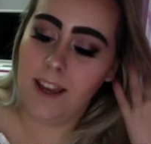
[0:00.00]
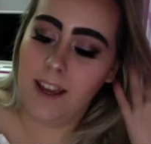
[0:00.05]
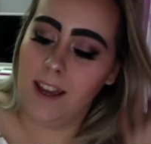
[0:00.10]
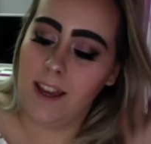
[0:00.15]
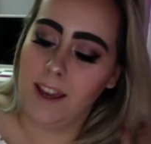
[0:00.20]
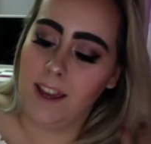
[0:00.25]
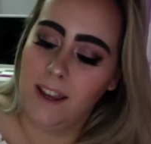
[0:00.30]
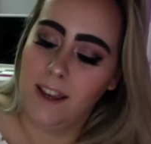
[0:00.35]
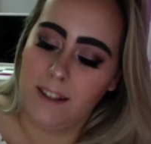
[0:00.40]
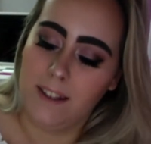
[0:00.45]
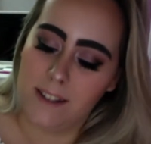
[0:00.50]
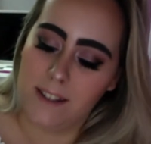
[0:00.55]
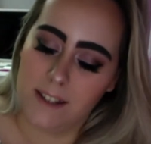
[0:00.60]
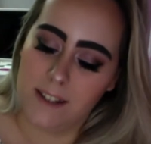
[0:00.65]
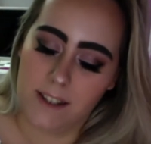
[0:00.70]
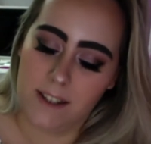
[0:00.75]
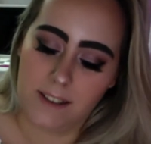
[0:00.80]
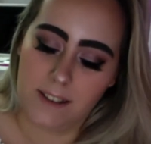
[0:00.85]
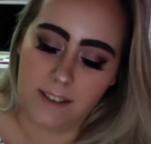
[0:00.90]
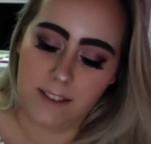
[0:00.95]

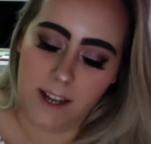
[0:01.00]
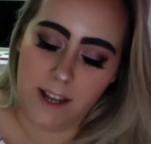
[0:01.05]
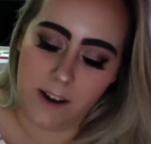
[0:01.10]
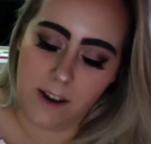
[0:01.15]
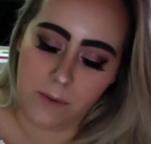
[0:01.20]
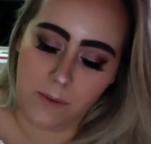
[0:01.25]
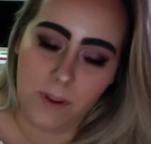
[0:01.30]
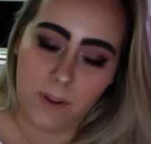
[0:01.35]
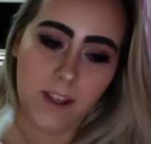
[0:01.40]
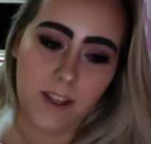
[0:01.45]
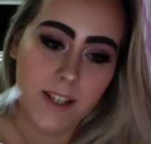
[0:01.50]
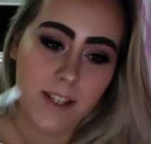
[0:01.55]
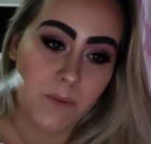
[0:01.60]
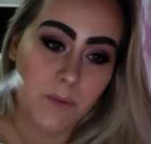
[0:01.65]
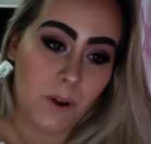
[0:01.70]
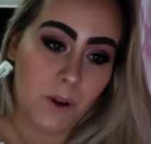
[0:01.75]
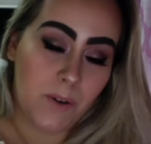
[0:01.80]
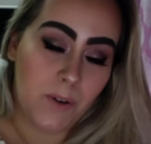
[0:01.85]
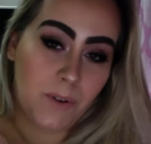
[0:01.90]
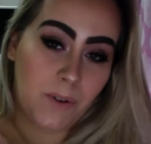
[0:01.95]
And now with this
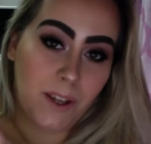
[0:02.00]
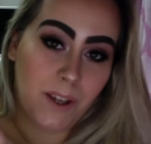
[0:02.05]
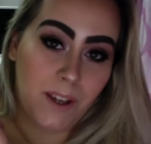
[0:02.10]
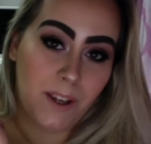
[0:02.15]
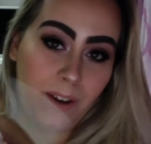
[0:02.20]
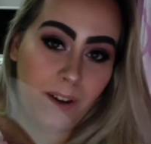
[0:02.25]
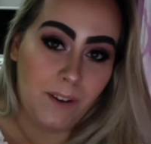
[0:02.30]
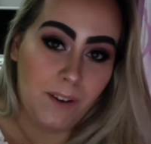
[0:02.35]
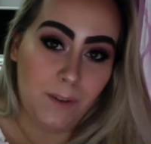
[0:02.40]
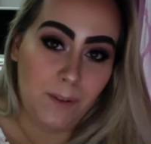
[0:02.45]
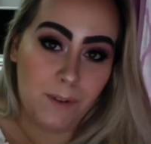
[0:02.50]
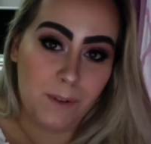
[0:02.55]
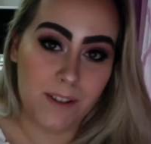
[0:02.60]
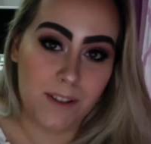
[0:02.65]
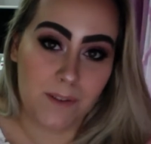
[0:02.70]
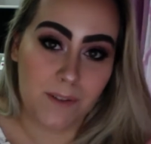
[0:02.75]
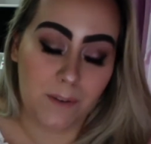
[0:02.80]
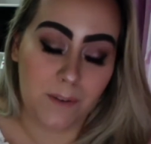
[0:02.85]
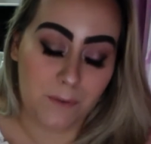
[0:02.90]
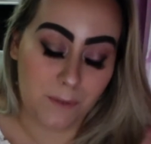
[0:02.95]
one over here, it
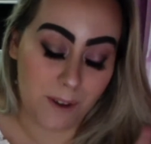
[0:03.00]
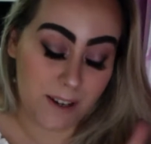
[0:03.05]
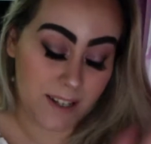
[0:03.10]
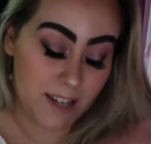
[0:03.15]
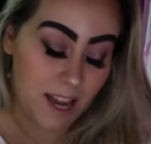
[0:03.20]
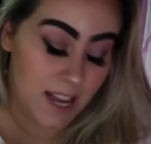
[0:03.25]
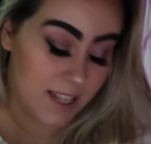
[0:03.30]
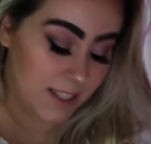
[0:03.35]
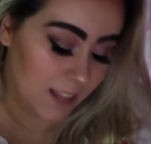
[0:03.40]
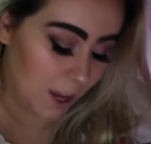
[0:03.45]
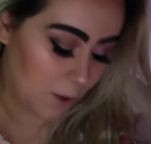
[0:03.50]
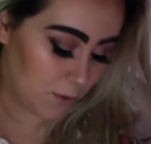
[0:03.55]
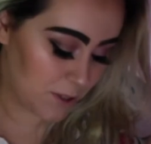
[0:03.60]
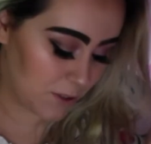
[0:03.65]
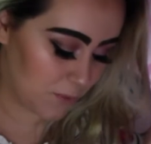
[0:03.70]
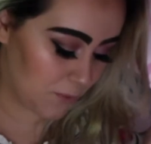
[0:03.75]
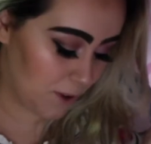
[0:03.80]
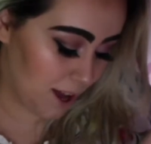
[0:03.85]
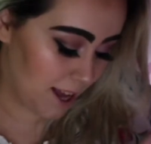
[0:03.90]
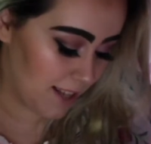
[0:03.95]
was fantastic, it was
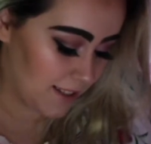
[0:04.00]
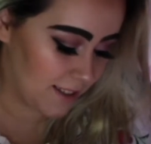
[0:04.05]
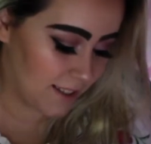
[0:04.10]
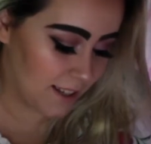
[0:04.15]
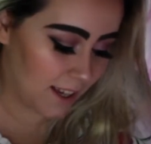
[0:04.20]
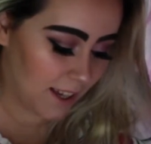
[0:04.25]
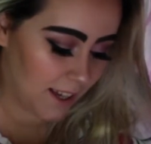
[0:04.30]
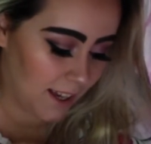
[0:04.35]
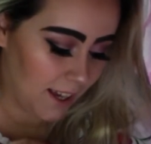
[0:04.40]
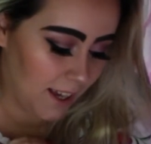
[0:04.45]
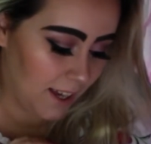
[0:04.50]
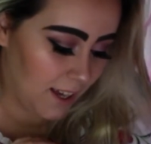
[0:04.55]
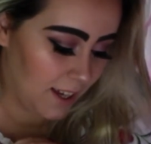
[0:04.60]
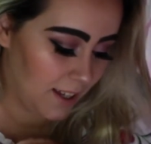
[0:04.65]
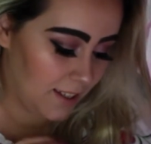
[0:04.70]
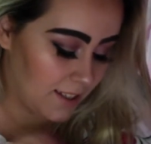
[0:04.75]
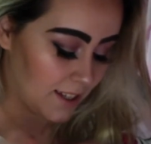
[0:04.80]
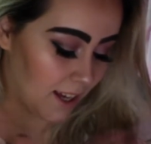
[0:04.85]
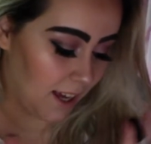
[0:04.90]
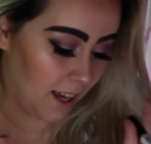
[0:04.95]
fast,
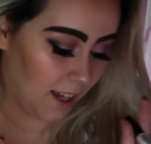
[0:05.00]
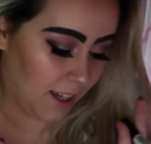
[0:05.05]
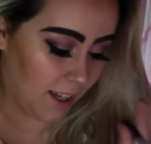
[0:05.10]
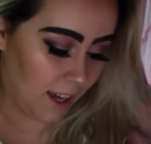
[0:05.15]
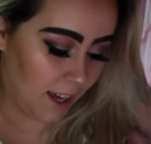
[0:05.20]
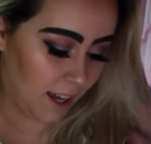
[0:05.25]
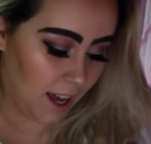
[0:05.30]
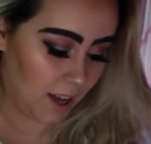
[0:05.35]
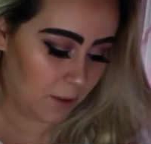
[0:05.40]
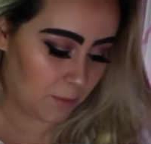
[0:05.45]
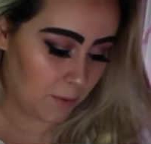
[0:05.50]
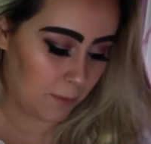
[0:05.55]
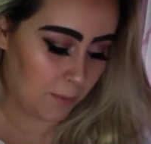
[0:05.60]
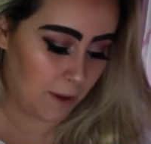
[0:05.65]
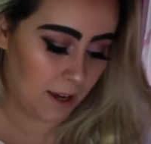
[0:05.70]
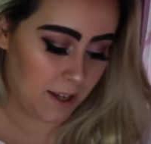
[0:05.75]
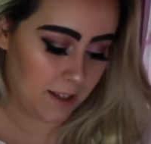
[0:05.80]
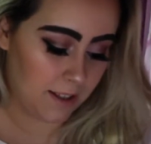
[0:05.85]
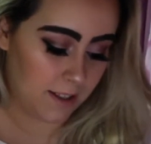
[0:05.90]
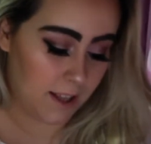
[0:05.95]
and I am
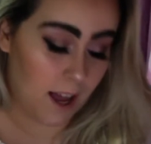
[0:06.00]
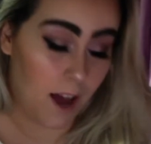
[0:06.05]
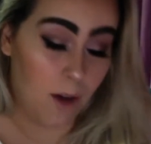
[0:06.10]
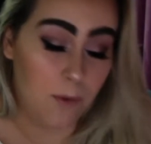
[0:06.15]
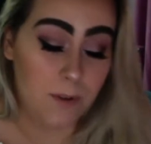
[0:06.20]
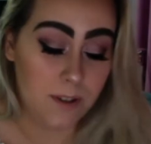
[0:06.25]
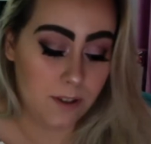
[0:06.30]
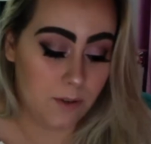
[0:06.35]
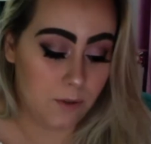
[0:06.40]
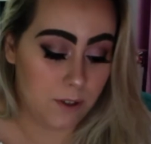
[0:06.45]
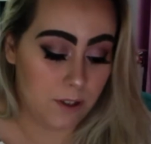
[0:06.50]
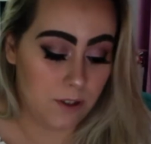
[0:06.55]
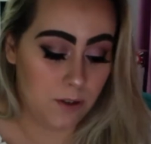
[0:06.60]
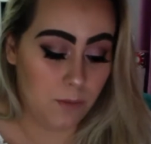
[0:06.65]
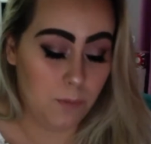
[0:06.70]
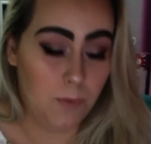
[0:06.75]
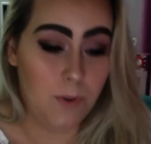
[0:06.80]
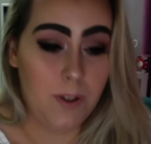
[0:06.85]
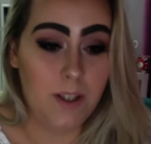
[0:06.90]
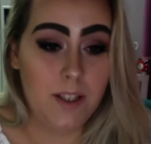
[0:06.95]
amazed. I was going to
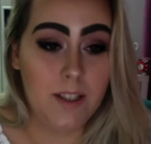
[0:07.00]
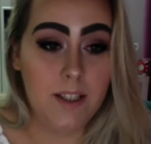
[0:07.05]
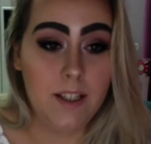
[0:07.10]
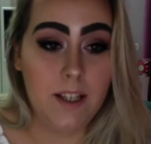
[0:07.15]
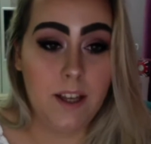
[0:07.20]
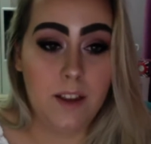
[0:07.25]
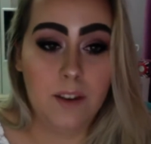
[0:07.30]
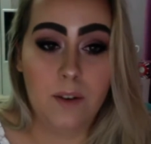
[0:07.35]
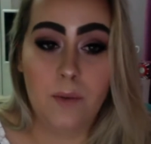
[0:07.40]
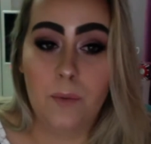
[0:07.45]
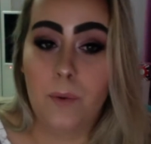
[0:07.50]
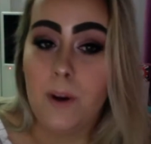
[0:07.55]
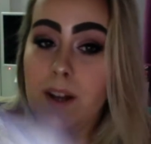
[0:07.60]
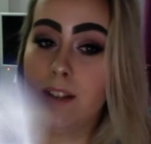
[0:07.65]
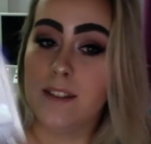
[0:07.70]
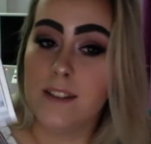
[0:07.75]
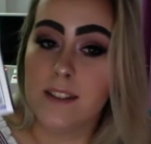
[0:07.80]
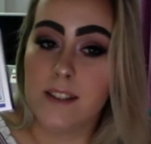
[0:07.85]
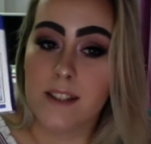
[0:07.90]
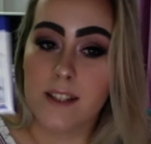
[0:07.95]
put in the other
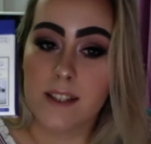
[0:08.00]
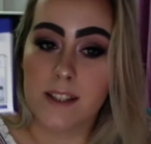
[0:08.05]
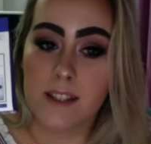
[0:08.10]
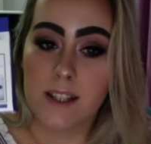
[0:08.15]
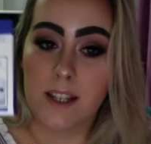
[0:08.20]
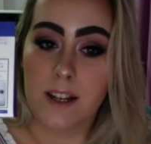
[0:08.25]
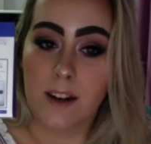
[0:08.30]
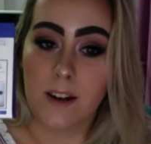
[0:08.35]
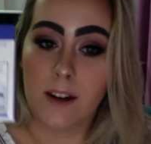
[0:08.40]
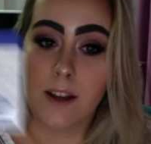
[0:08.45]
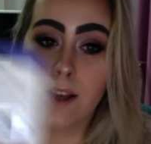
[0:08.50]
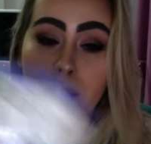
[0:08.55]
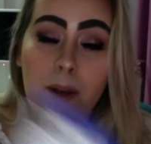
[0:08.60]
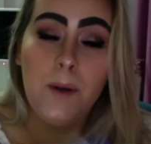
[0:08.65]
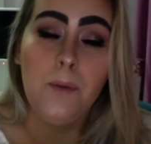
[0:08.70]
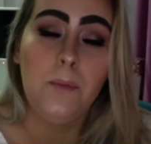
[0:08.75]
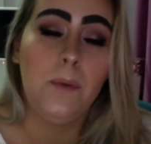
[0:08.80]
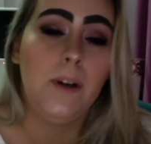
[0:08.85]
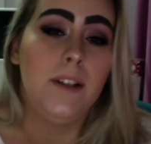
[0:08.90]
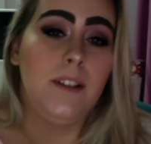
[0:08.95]
ones this year,
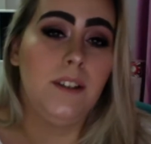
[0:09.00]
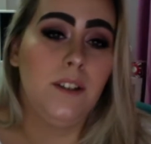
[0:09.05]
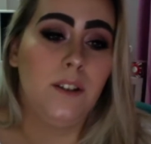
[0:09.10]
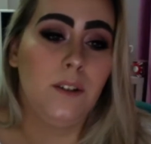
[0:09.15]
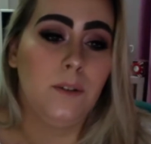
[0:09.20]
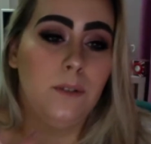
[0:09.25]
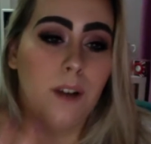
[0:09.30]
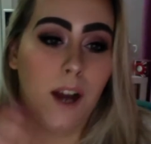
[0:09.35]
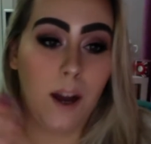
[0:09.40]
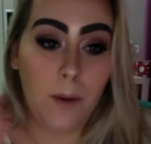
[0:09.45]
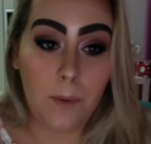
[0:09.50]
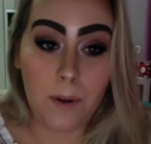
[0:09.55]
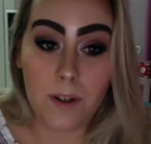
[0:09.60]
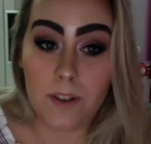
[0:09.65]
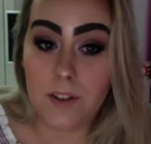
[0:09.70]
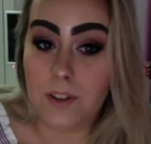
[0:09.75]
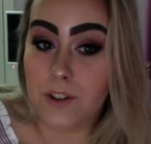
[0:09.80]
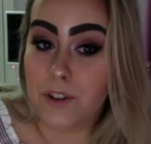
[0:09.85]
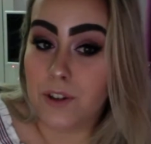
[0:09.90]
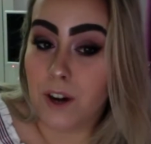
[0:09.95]
but you know, I wanted
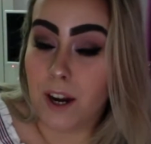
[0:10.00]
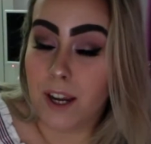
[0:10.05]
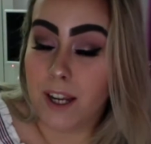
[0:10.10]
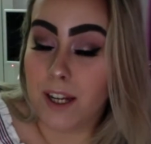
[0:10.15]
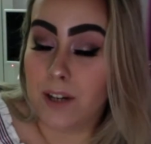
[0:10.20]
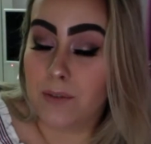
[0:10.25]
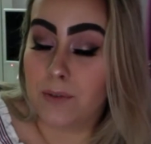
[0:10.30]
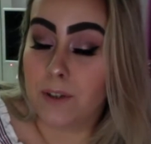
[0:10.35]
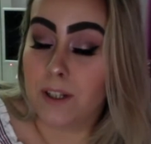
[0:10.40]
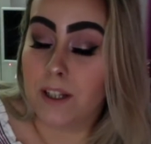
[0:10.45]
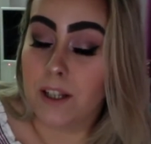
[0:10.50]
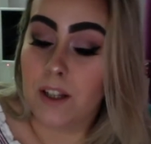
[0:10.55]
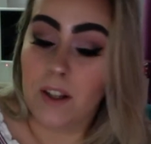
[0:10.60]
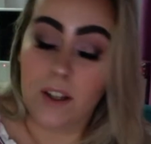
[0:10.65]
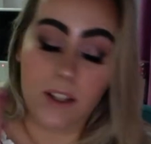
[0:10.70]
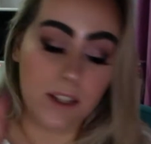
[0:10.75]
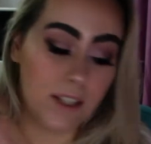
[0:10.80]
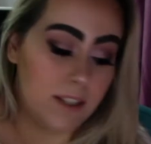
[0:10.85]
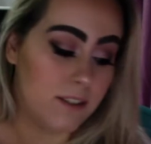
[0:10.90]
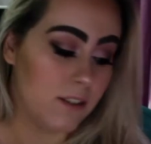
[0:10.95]
to try a different
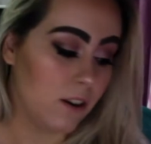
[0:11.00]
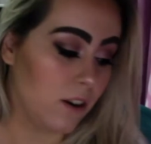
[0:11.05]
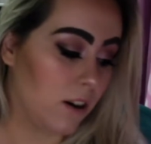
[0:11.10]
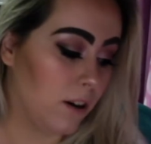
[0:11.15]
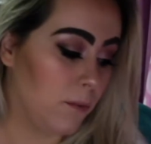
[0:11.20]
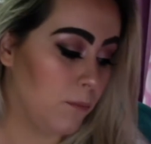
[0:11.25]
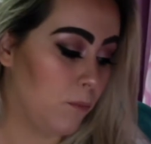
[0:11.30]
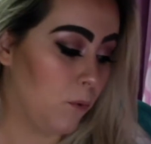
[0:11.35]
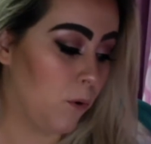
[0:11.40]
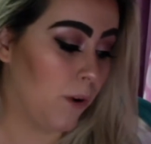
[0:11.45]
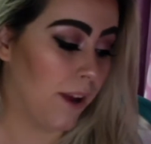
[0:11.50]
look. These are more